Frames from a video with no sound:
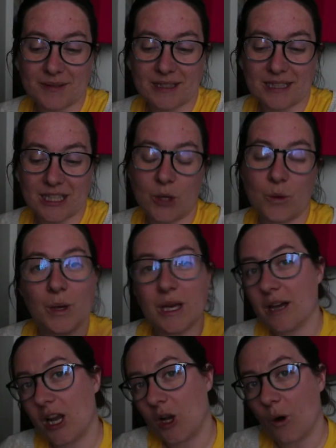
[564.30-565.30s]
you know
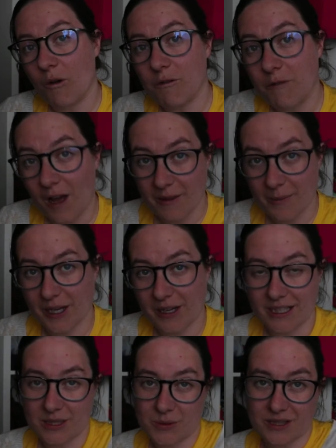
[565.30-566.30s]
we're a lot further
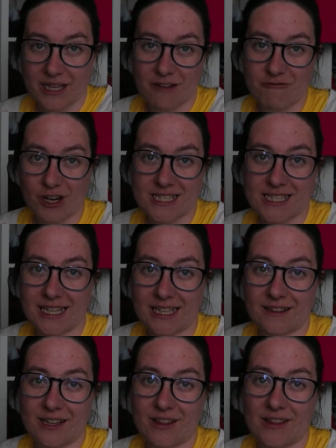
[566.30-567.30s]
behind with their
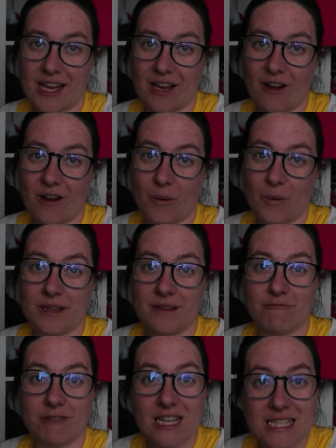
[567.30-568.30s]
writing than they are with
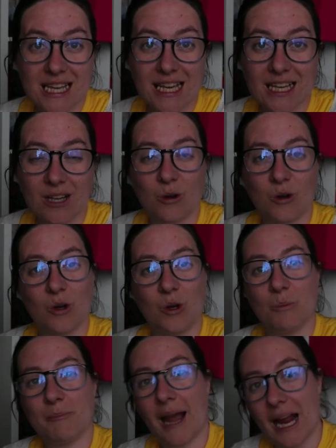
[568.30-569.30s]
reading
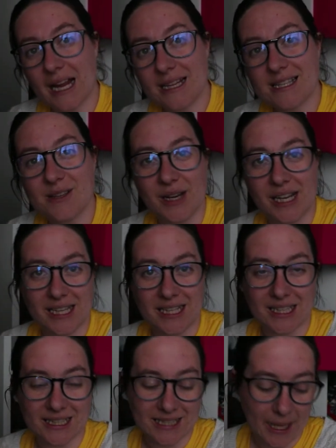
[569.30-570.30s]
or maths or anything
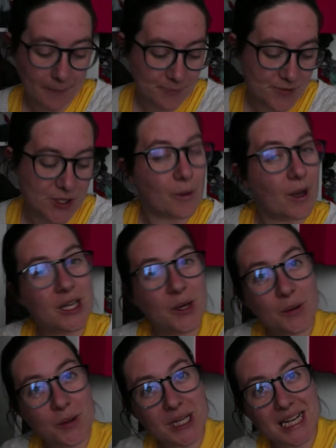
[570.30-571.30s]
like that so I know
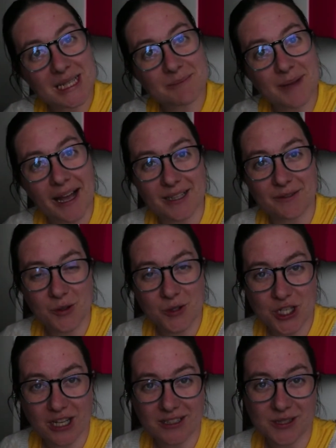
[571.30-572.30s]
it will come and if your
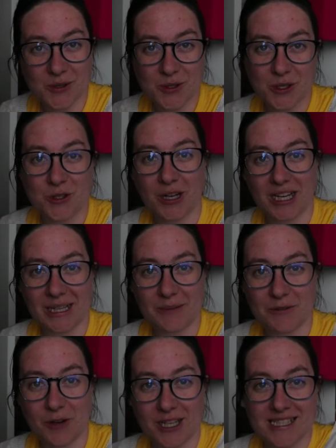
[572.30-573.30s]
child is also struggling
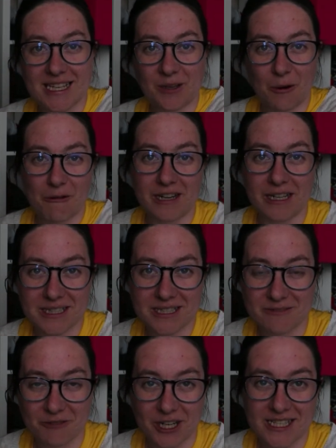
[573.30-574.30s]
with writing or a
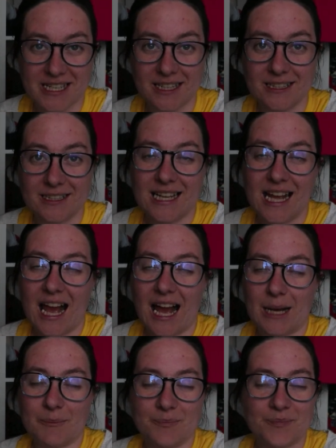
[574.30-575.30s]
reluctant writer
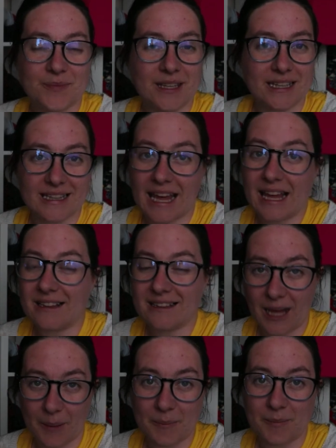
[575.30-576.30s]
um, they'll
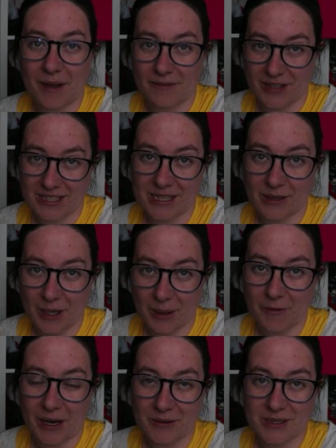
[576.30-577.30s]
come event they'll
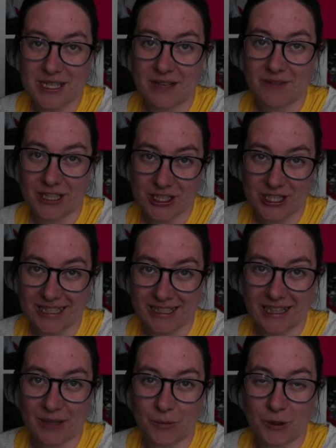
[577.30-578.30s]
come round eventually
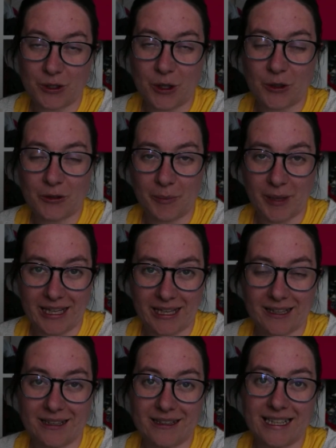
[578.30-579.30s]
they will not
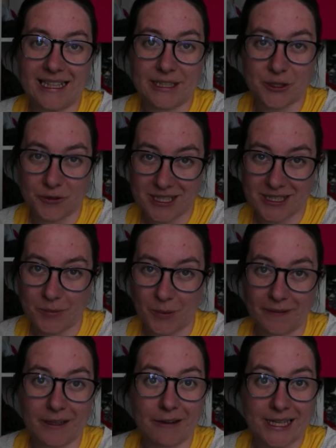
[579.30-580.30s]
be illiterate
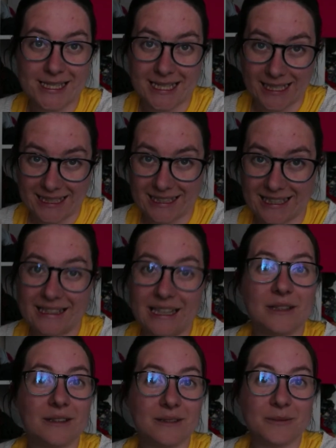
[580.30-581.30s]
when they're 18
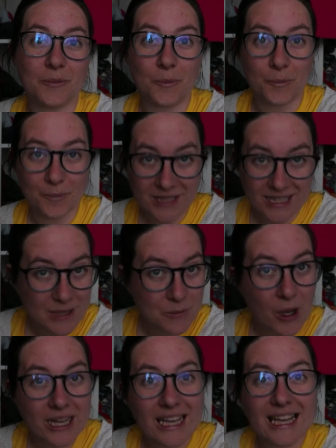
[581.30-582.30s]
they'll keep
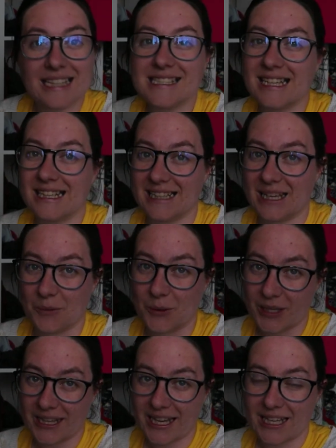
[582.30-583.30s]
working at it and they will
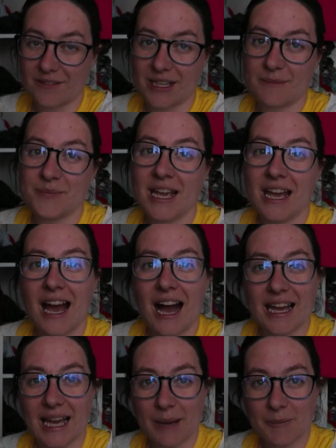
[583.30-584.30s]
get the hang of it
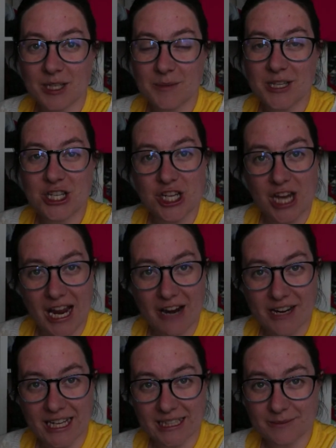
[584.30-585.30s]
I am going to be
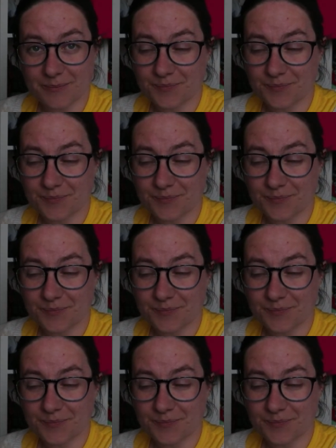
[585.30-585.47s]
sharing